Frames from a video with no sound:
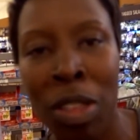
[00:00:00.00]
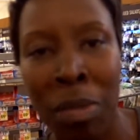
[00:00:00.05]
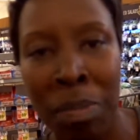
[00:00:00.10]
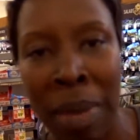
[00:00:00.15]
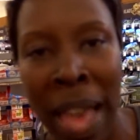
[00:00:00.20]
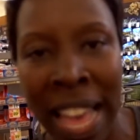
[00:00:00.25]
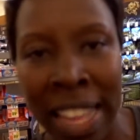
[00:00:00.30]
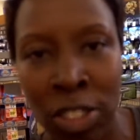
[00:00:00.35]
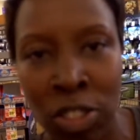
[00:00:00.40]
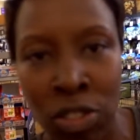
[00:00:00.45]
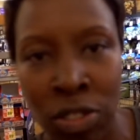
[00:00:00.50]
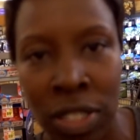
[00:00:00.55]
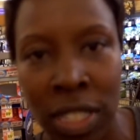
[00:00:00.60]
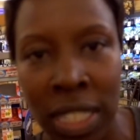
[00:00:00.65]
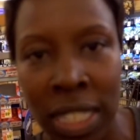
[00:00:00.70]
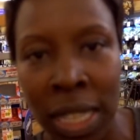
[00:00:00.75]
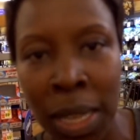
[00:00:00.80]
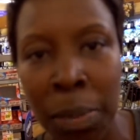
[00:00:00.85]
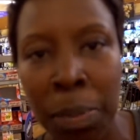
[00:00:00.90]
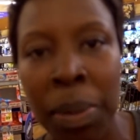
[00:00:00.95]
the mattress.
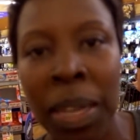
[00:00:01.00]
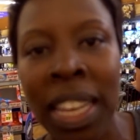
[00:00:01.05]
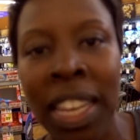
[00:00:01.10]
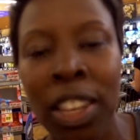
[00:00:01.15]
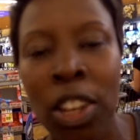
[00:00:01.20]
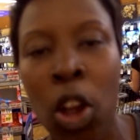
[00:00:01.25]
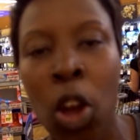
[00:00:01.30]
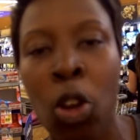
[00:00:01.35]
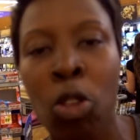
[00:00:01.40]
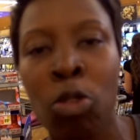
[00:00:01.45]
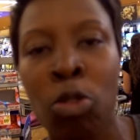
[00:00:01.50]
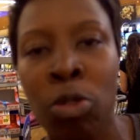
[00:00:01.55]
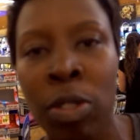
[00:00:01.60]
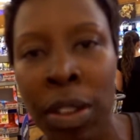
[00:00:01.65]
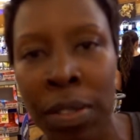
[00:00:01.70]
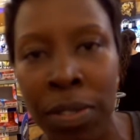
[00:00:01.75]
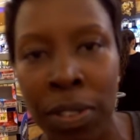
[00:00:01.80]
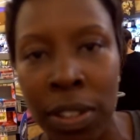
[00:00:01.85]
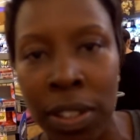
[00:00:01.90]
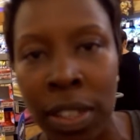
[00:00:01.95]
He peed a
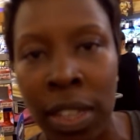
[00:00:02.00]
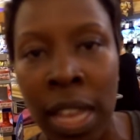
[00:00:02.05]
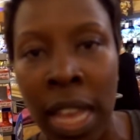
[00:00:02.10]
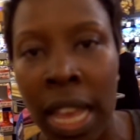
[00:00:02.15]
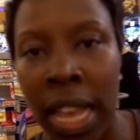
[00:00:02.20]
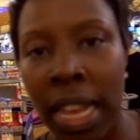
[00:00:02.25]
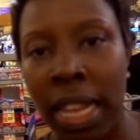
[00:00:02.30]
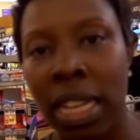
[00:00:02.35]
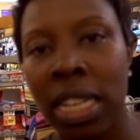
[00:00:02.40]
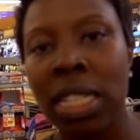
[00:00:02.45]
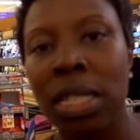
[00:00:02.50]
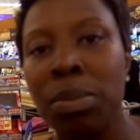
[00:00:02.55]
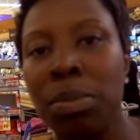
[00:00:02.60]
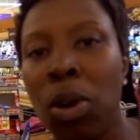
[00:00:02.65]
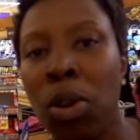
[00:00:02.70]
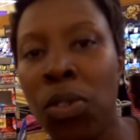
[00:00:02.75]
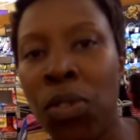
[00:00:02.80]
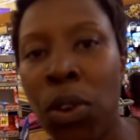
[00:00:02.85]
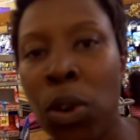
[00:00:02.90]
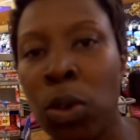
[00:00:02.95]
river. And this
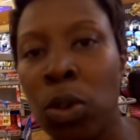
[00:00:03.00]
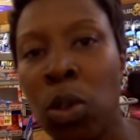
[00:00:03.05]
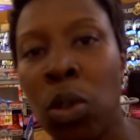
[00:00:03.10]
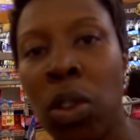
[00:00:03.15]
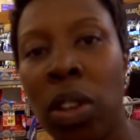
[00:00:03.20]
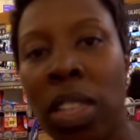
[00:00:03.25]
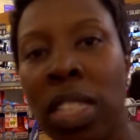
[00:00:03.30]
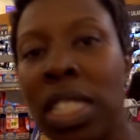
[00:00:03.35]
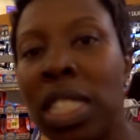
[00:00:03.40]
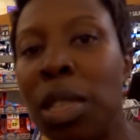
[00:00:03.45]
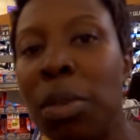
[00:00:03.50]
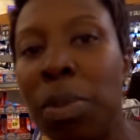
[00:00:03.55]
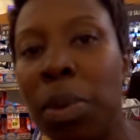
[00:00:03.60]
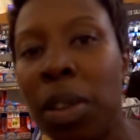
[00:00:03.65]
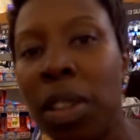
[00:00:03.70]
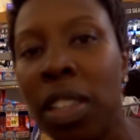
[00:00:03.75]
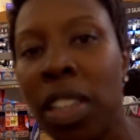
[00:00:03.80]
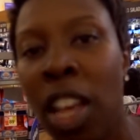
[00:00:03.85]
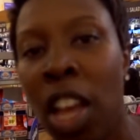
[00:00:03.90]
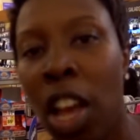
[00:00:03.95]
mofo thought because he
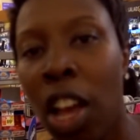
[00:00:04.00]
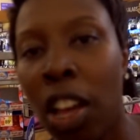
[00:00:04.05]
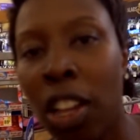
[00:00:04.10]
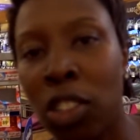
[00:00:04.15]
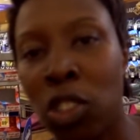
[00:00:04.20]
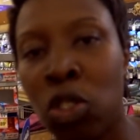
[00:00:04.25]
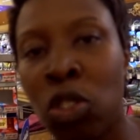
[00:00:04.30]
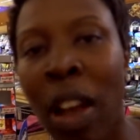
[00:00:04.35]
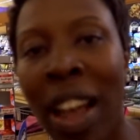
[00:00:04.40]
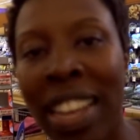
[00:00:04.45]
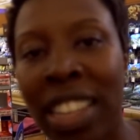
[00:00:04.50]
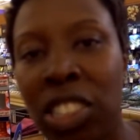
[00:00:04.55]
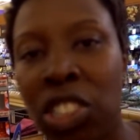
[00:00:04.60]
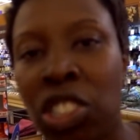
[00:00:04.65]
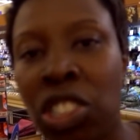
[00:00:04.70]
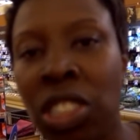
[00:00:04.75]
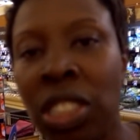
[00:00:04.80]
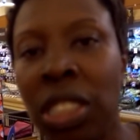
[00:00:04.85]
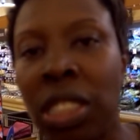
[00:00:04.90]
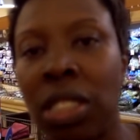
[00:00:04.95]
put a dryer
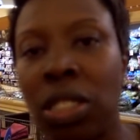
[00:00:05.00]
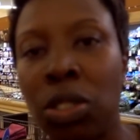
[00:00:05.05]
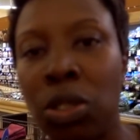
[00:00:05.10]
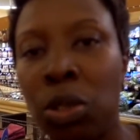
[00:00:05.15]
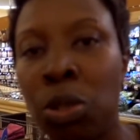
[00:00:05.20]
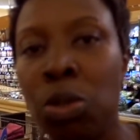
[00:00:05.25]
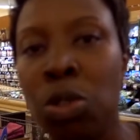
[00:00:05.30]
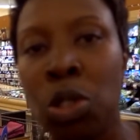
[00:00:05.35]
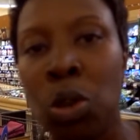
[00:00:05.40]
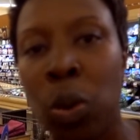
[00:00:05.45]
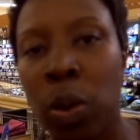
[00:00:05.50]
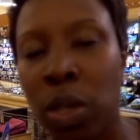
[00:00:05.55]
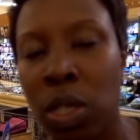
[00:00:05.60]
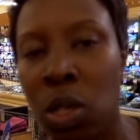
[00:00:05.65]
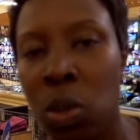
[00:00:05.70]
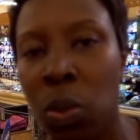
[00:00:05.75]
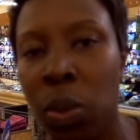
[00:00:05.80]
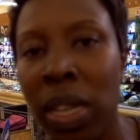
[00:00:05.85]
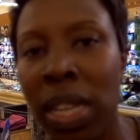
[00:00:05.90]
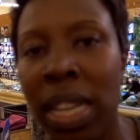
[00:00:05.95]
sheet and two squirts
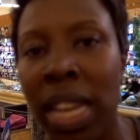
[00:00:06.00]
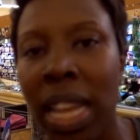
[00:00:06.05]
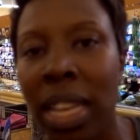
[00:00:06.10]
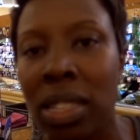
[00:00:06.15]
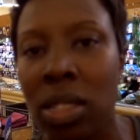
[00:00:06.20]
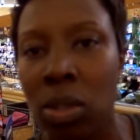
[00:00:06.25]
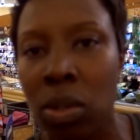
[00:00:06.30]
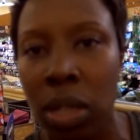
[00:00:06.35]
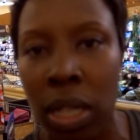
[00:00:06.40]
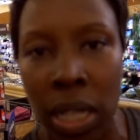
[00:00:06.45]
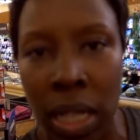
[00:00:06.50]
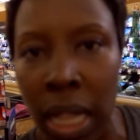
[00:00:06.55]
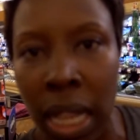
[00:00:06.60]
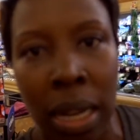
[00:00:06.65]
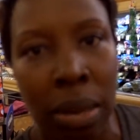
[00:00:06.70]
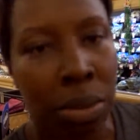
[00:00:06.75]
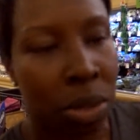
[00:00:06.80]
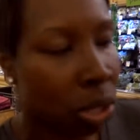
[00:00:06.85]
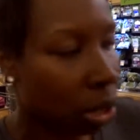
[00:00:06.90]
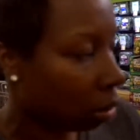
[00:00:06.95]
of Windex on it that
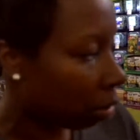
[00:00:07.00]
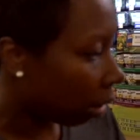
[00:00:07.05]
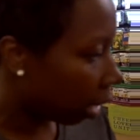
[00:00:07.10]
it was all